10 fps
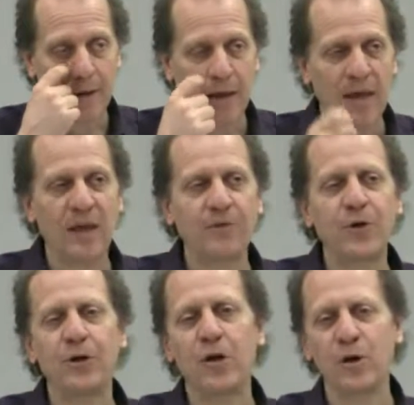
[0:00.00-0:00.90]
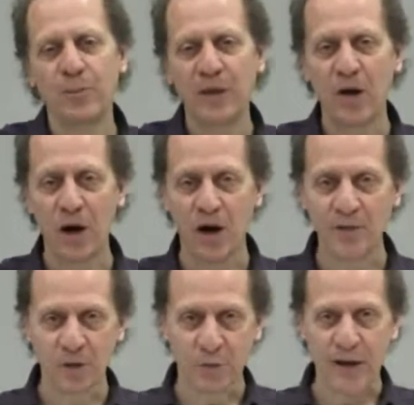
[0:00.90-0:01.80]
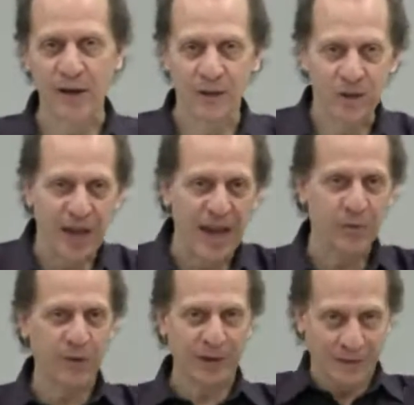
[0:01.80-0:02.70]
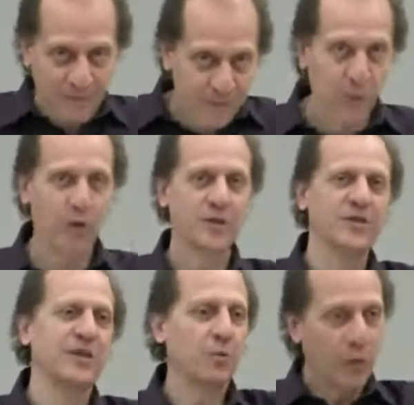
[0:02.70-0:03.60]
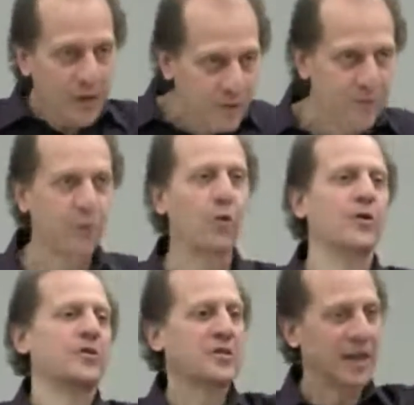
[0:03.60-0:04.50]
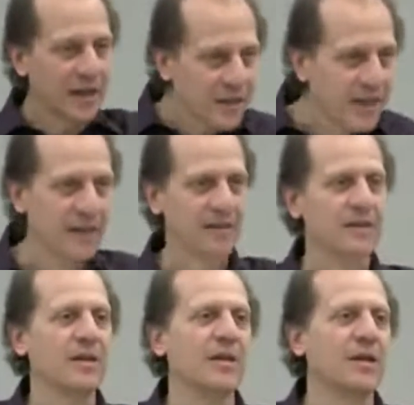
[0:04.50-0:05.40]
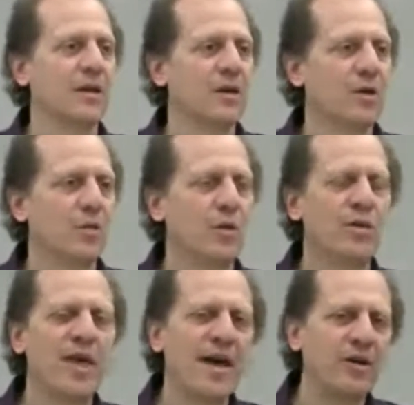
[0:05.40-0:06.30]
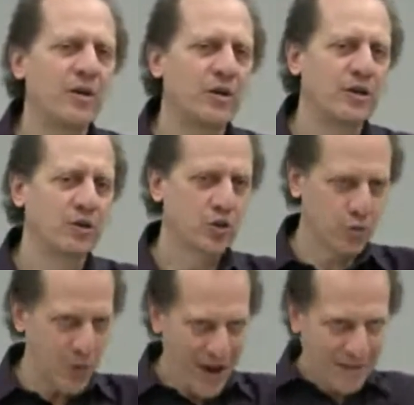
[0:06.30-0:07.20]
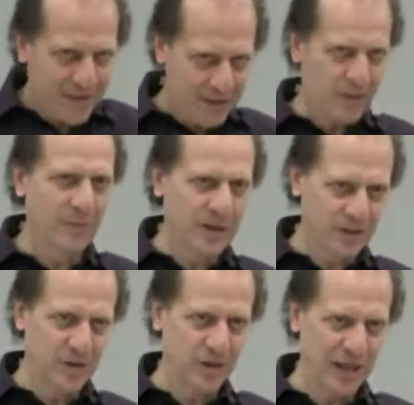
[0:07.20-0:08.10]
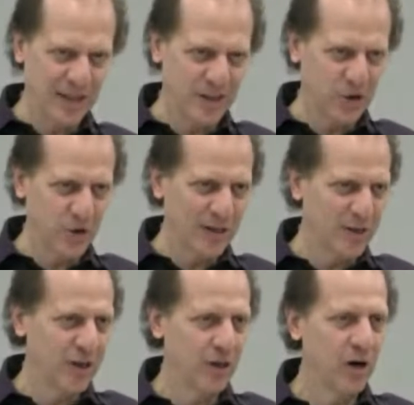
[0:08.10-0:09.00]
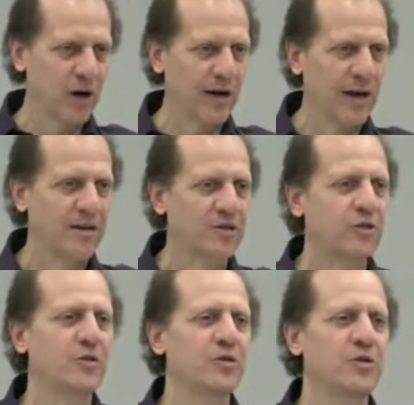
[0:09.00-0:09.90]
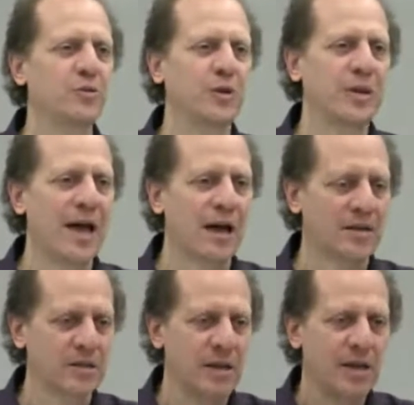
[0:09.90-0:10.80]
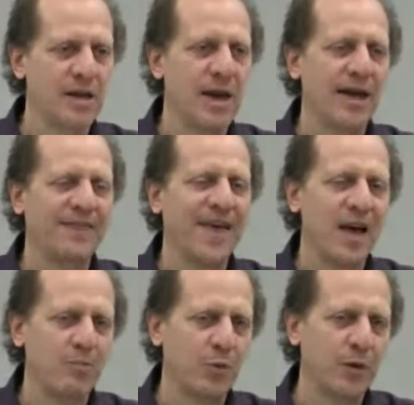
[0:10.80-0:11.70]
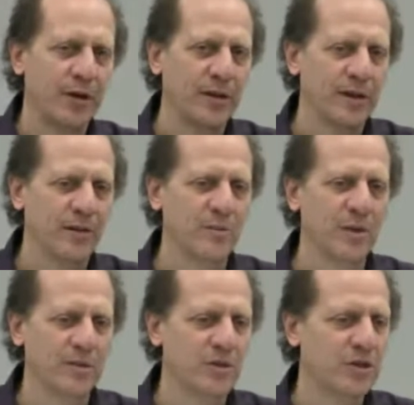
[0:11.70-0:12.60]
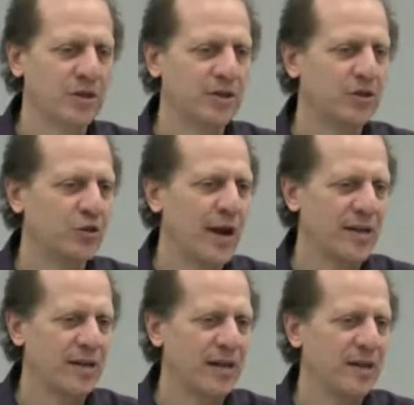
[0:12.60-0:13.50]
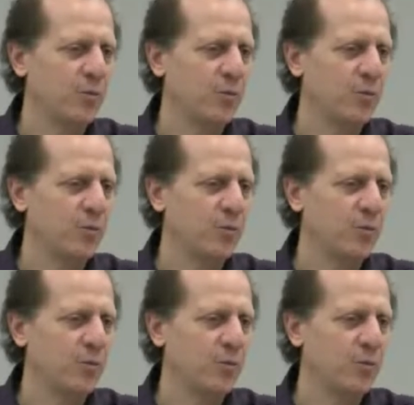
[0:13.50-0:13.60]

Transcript: If you're going beyond the range and really forcing with force like this, well, now you're contracting the muscle and stretching it hard. And as soon as you relax, at that point, the muscle is going to contract again.